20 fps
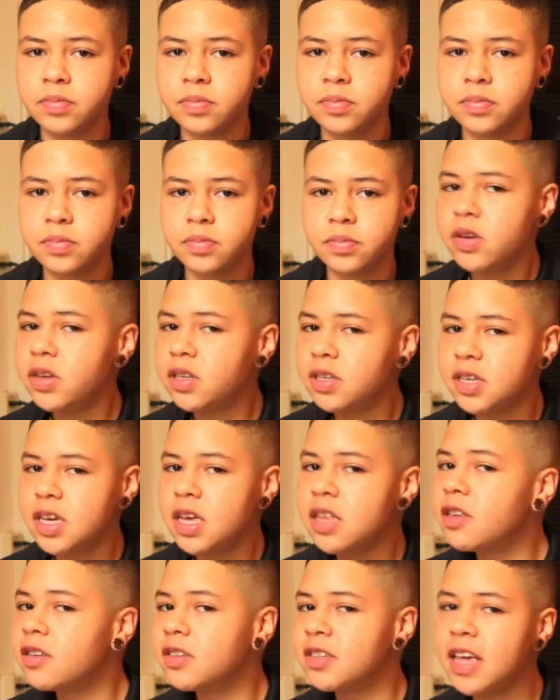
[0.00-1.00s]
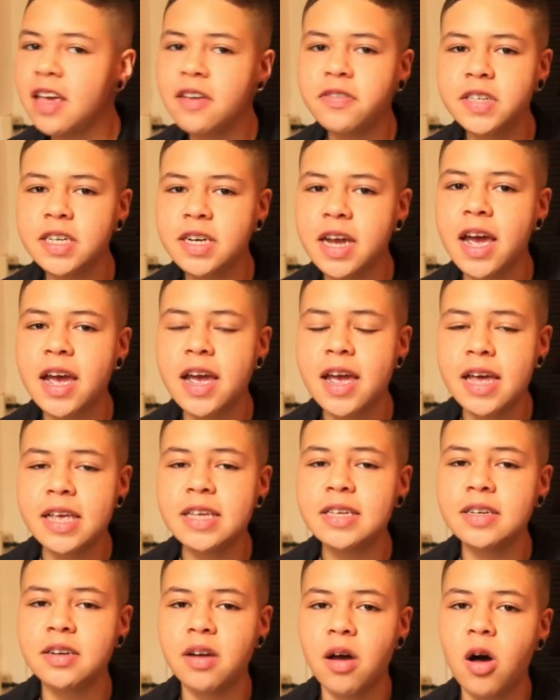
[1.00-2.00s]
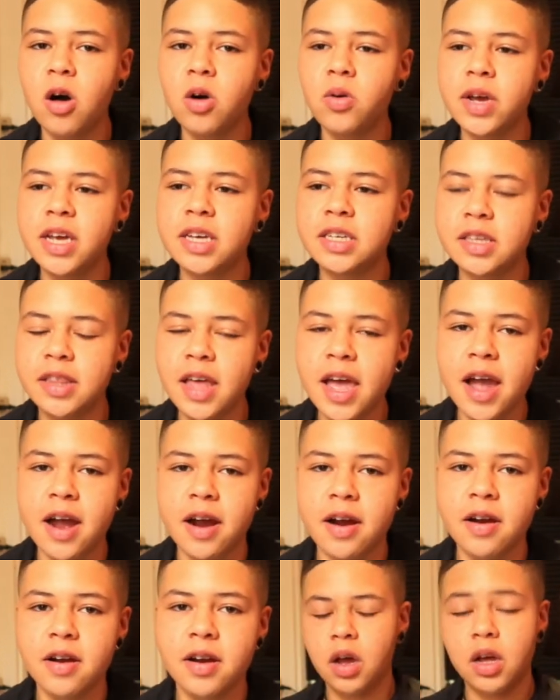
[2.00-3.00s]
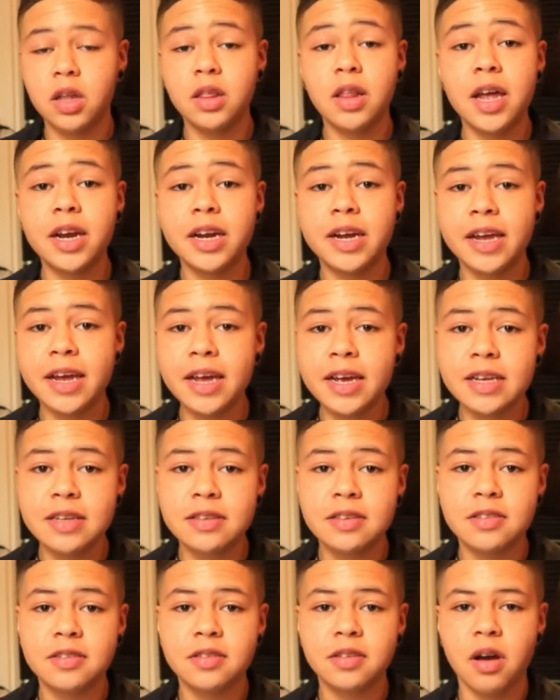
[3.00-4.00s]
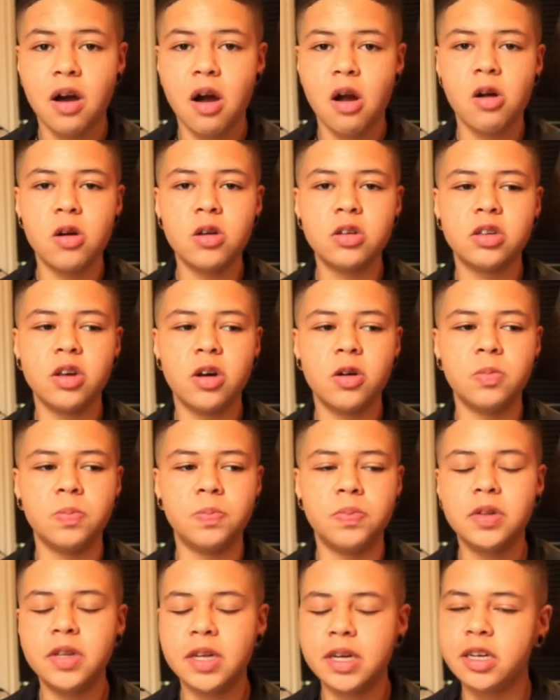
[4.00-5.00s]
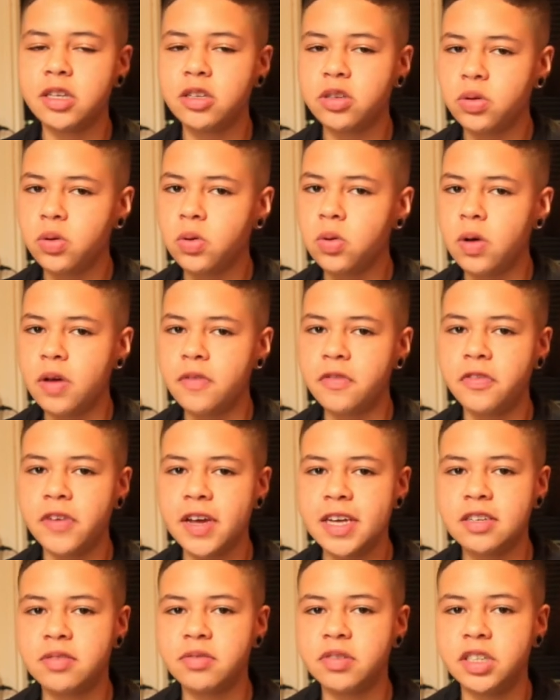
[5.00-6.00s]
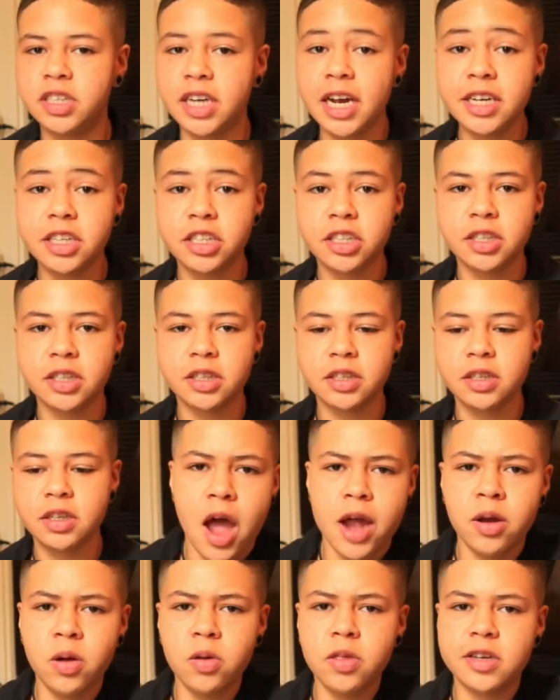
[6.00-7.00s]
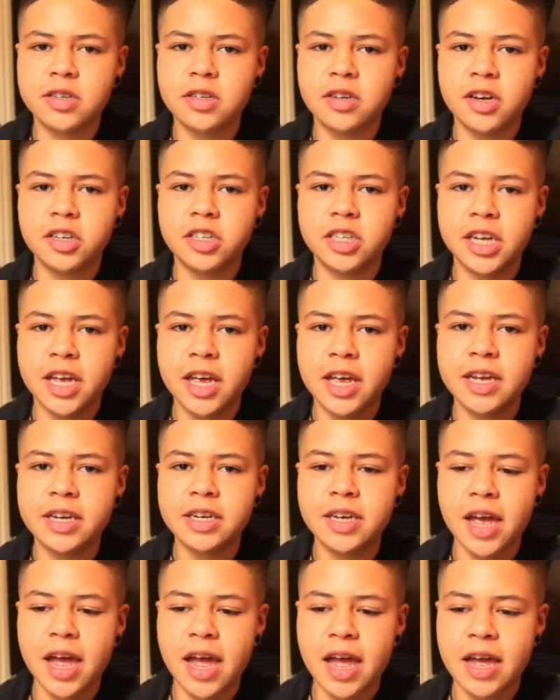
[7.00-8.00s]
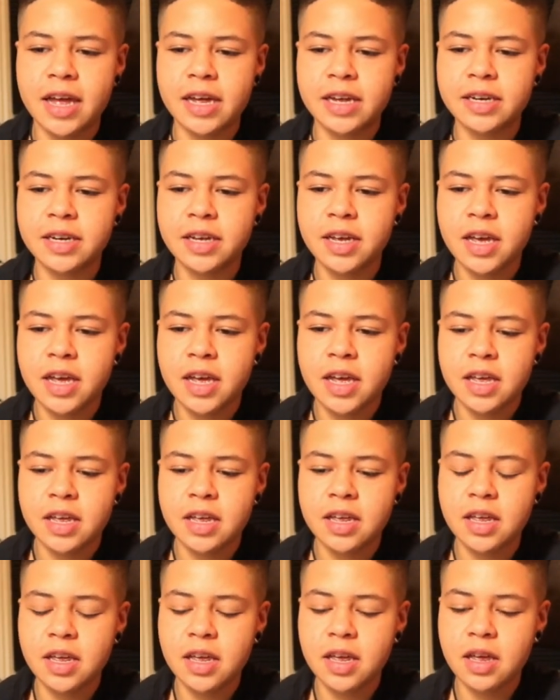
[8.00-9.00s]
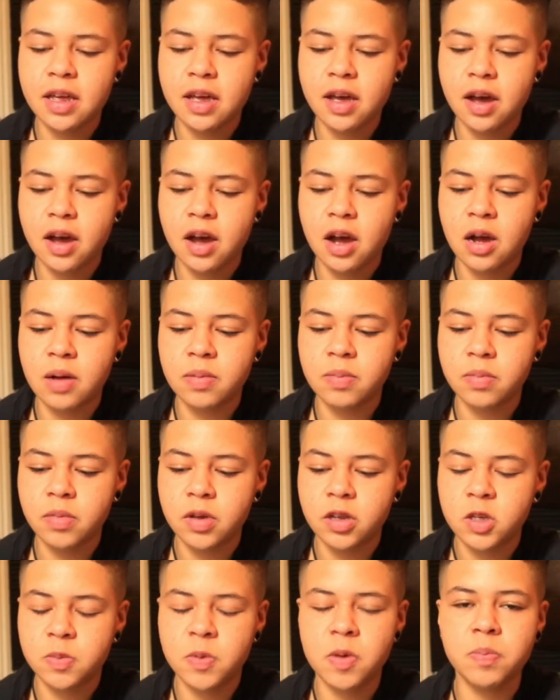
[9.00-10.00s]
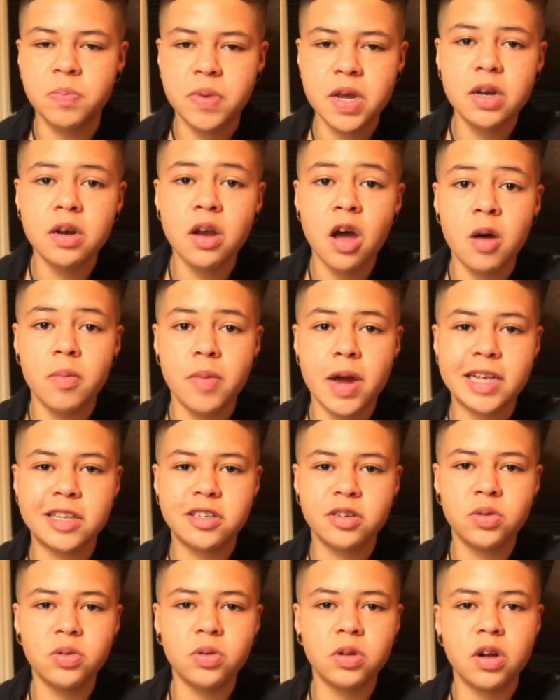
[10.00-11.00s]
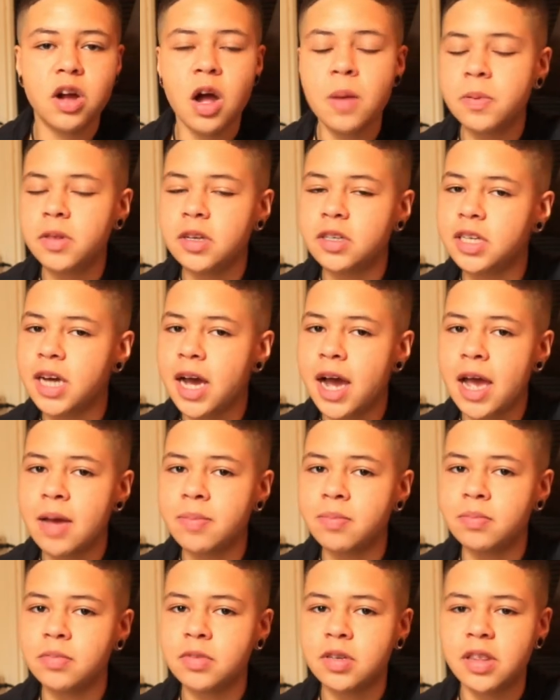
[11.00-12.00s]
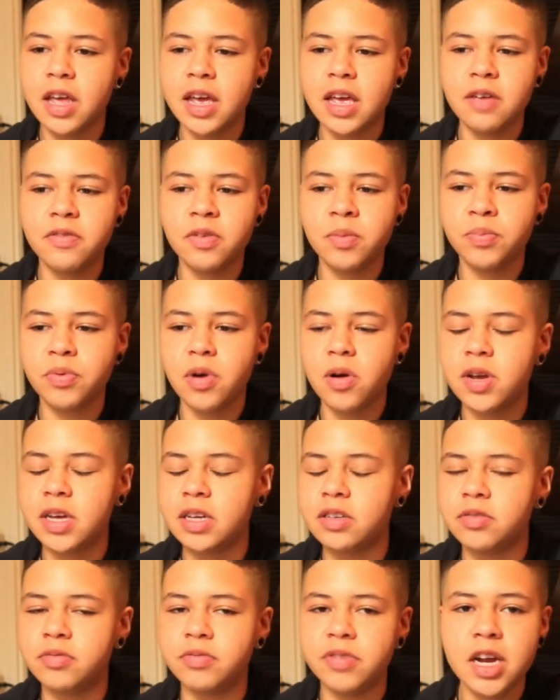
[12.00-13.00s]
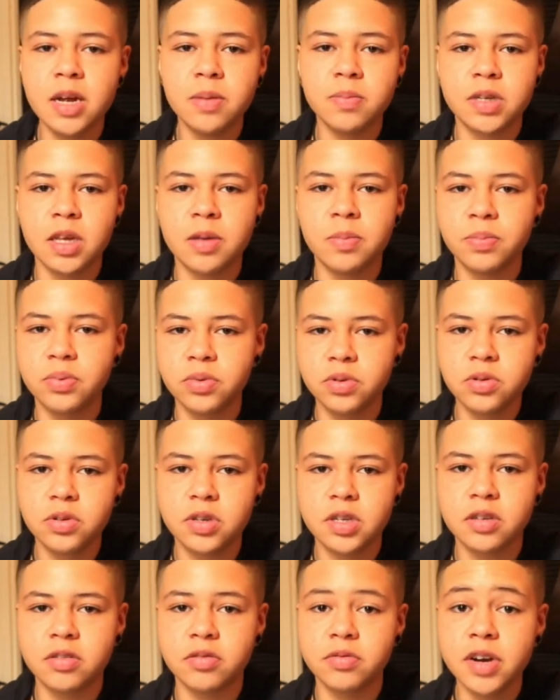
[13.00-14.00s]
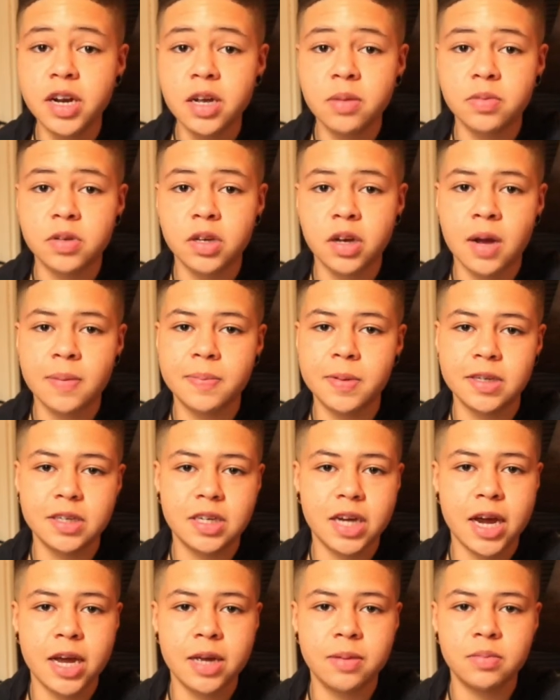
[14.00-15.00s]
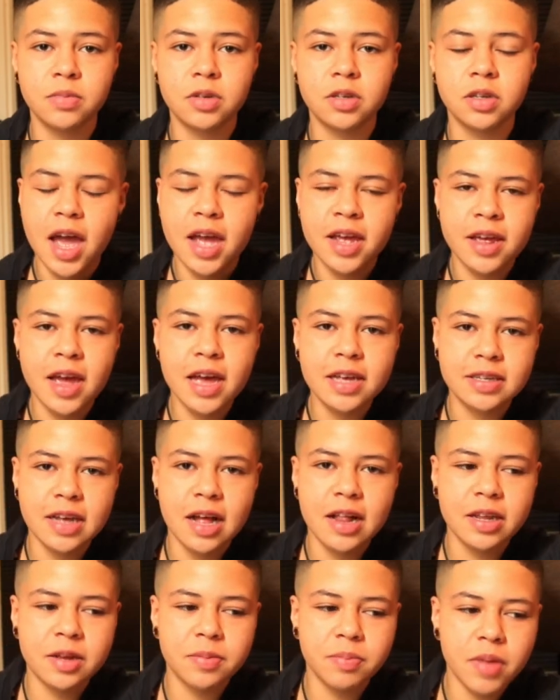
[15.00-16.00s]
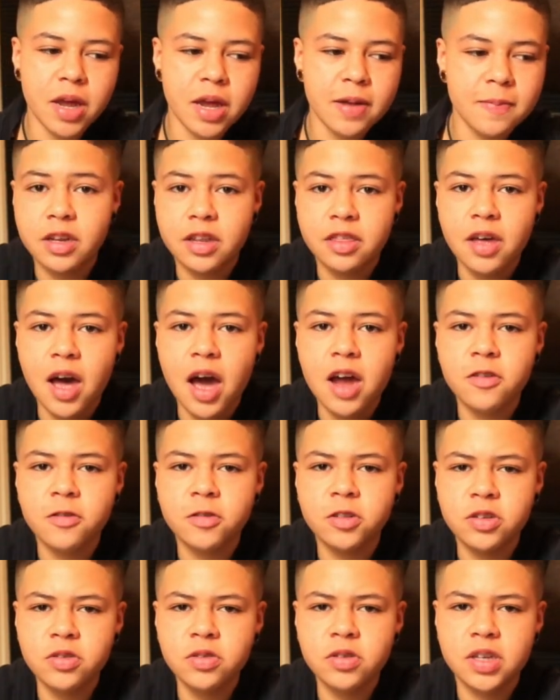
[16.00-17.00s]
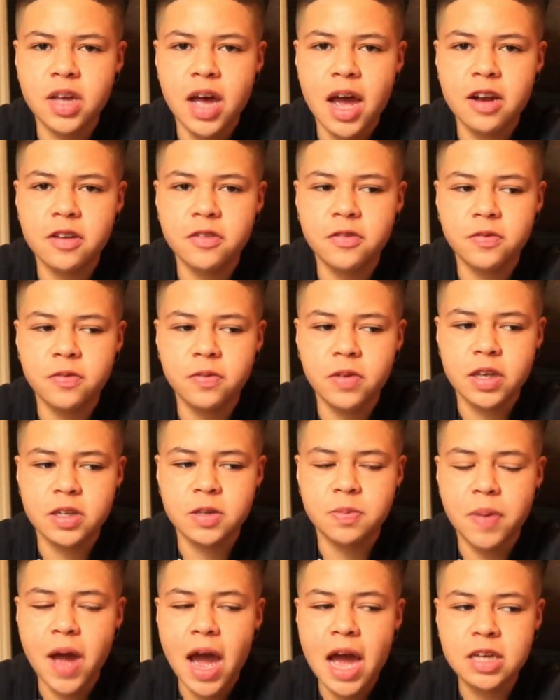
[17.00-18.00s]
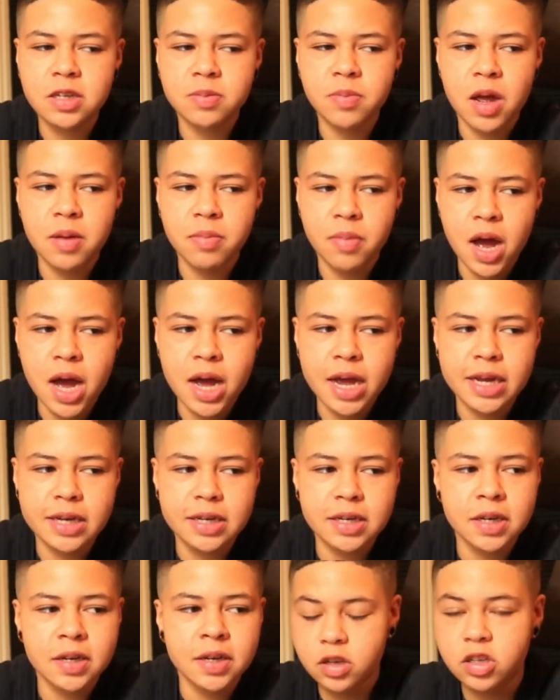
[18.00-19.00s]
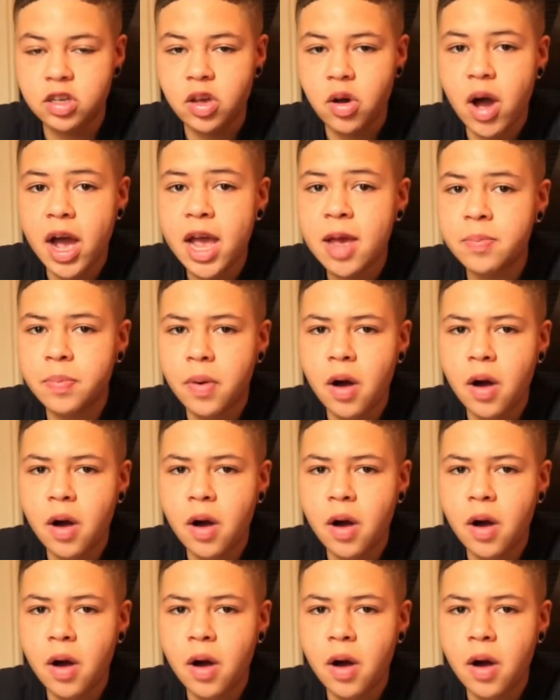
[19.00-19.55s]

So you see, the safety net isn't always there. A lot of kids are also bullied at school and face rejection. I know this Dutch kid, and he's been beaten up at school a couple of times. They even broke his ribs and bruised his ribs a couple of times. And yes, I'll admit, the thought of suicide has passed my mind. So I am